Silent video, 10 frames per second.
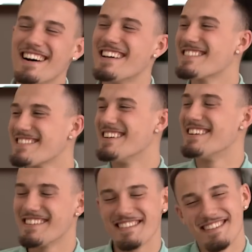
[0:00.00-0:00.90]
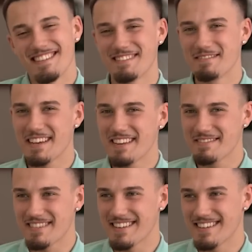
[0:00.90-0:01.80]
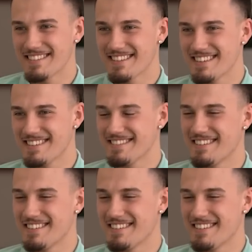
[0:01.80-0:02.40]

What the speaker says: it's like, yes, it is what it is, isn't it?